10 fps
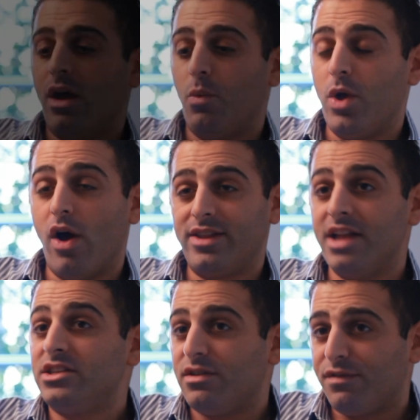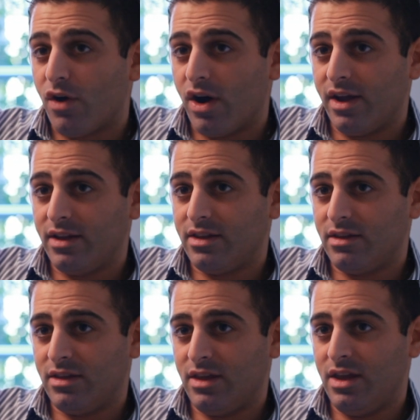We
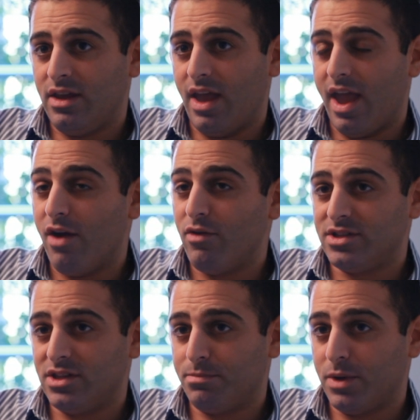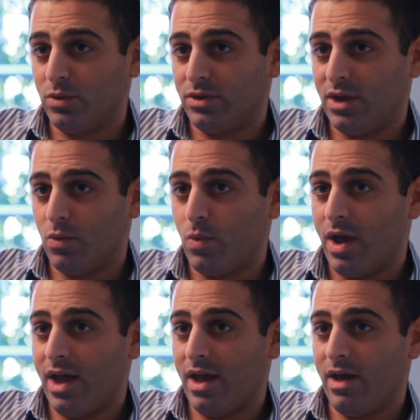identified the areas in the building
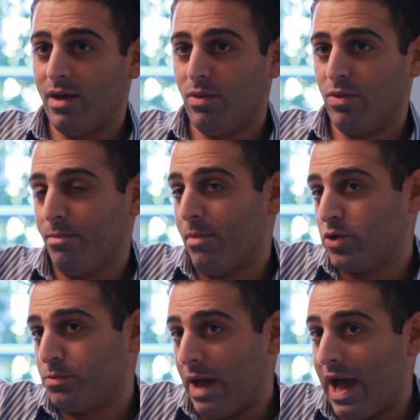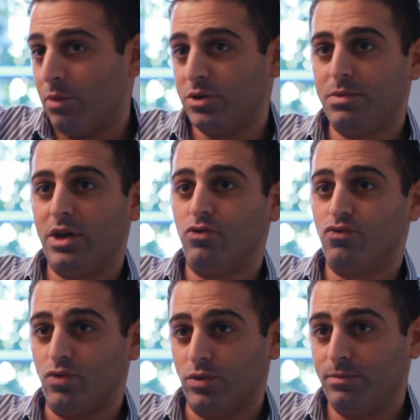where the most power was being
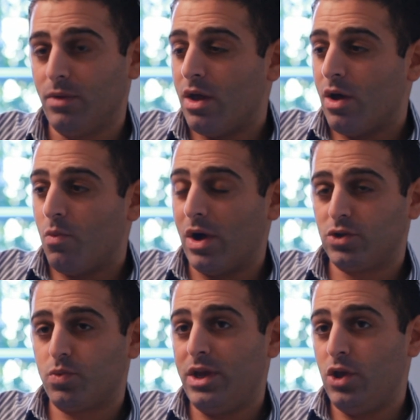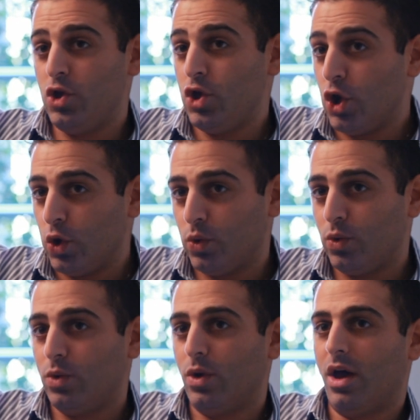drawn. Once we
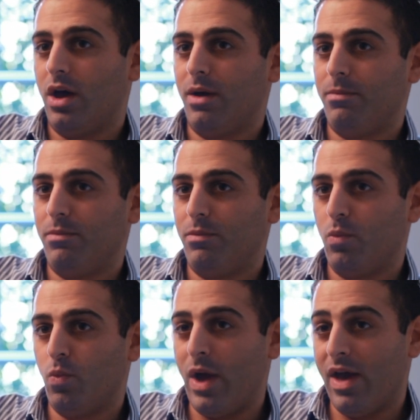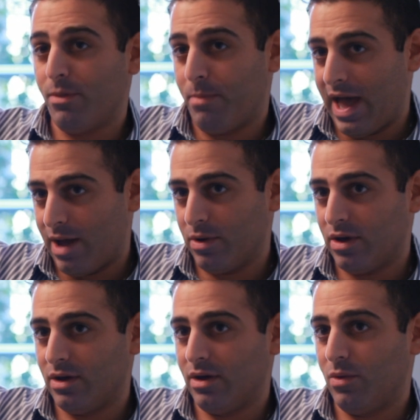knew where the
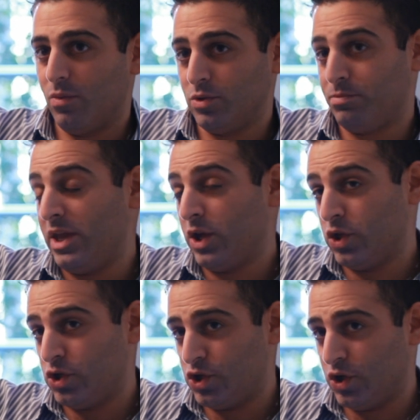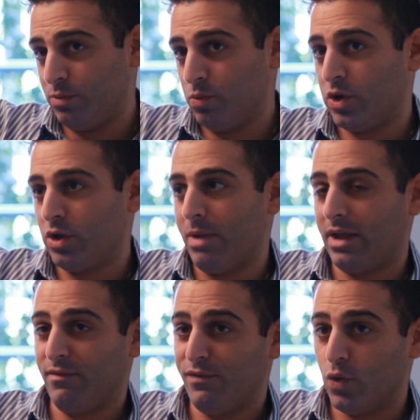power was being consumed, we could
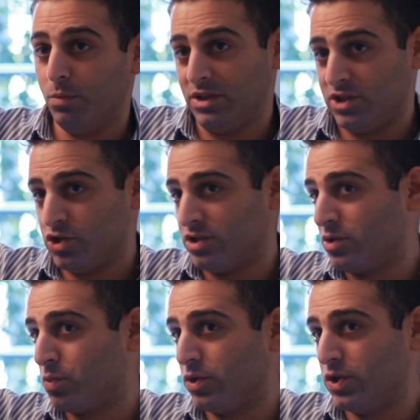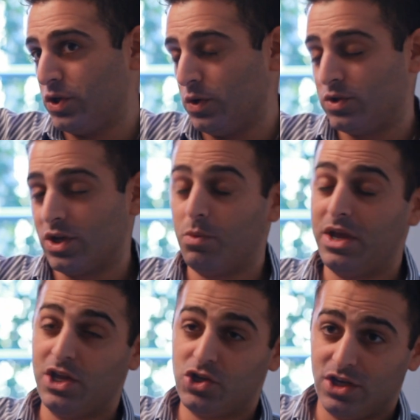make informed decisions as what to do. So
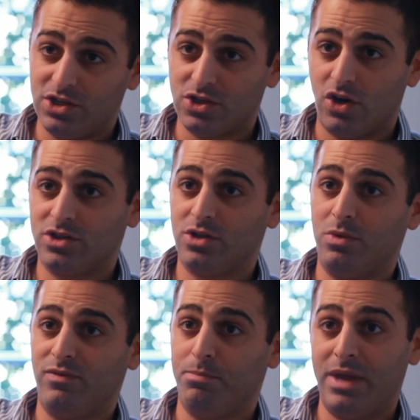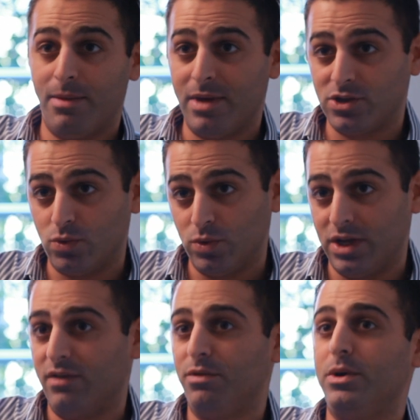we initially started with the BMS
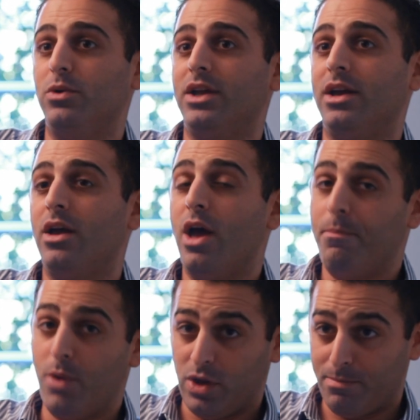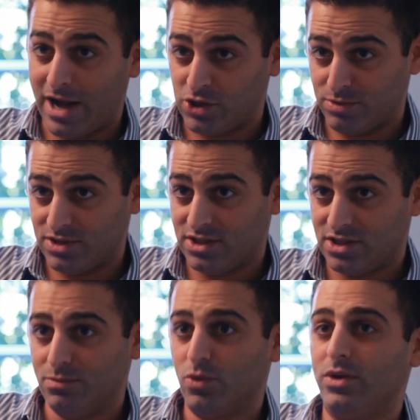audit of the building, building management
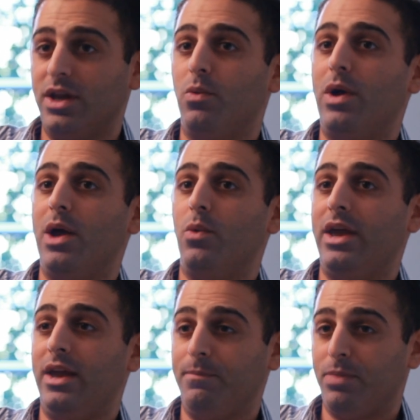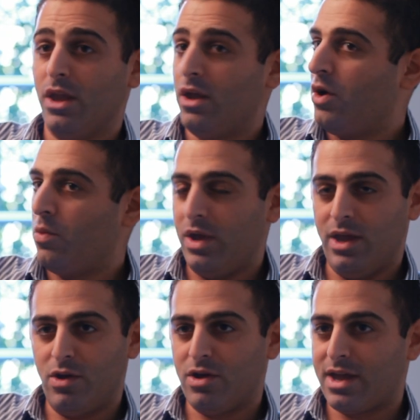system audit, where we
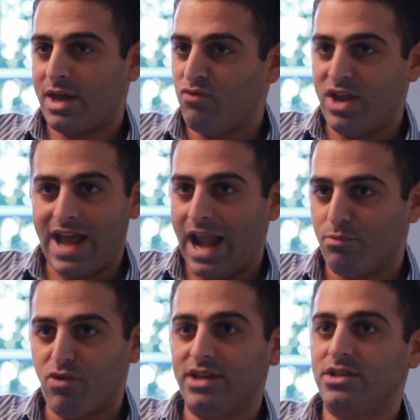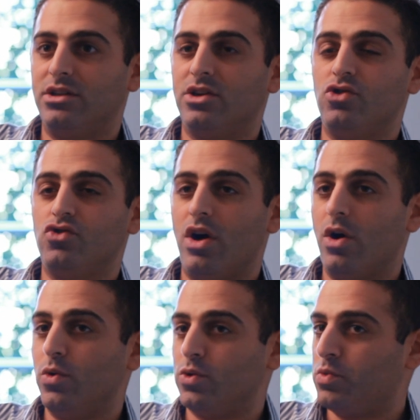recalibrated the
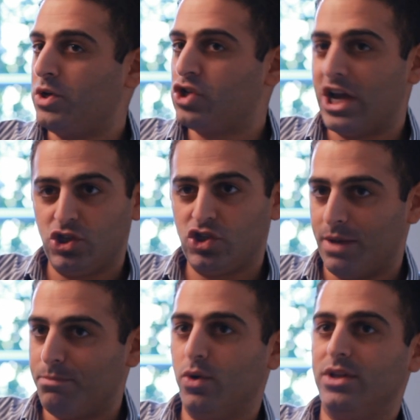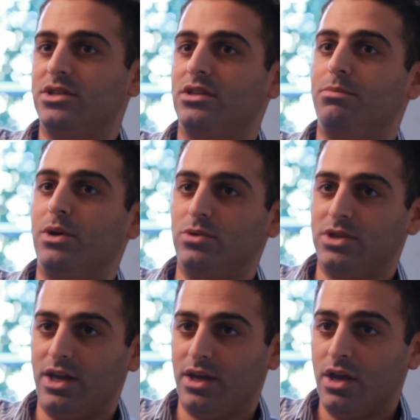controls, we changed set points in the
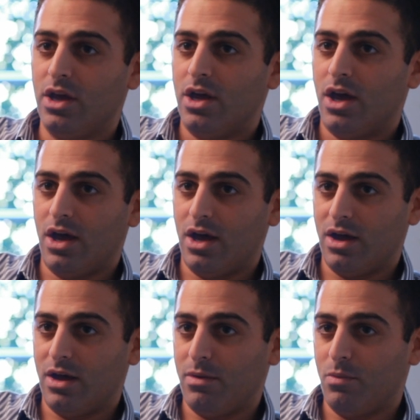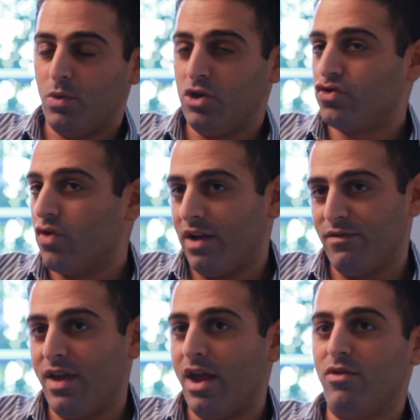building, we
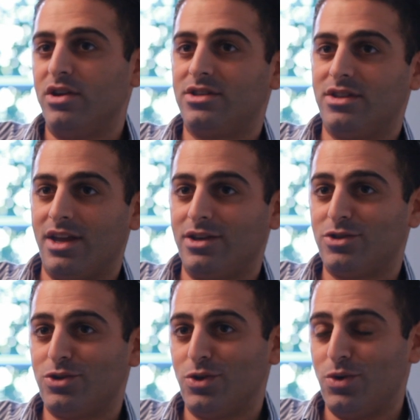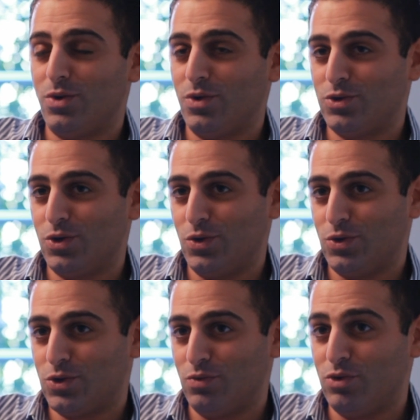tried various things to
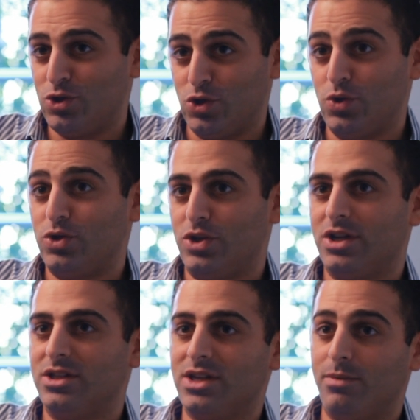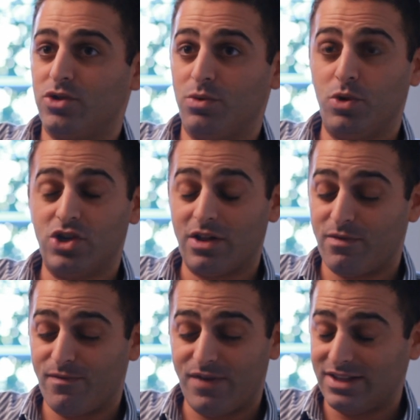reduce the consumption, which had
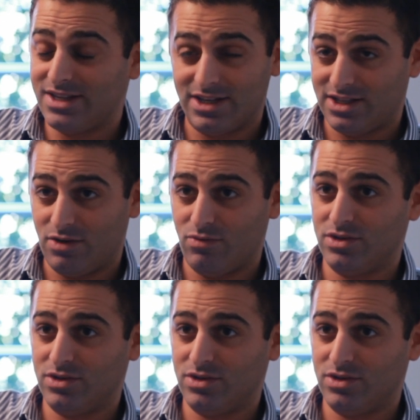fantastic